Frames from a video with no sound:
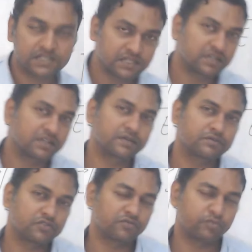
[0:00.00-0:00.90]
in terms
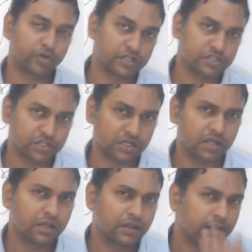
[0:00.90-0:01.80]
of potential,
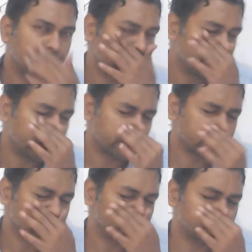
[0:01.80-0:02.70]
and it is
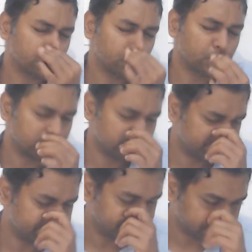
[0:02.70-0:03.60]
also
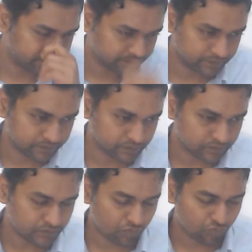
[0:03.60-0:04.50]

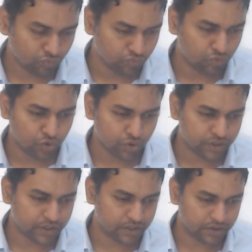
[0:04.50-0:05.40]

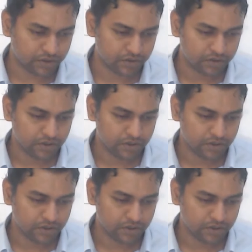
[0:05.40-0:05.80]
more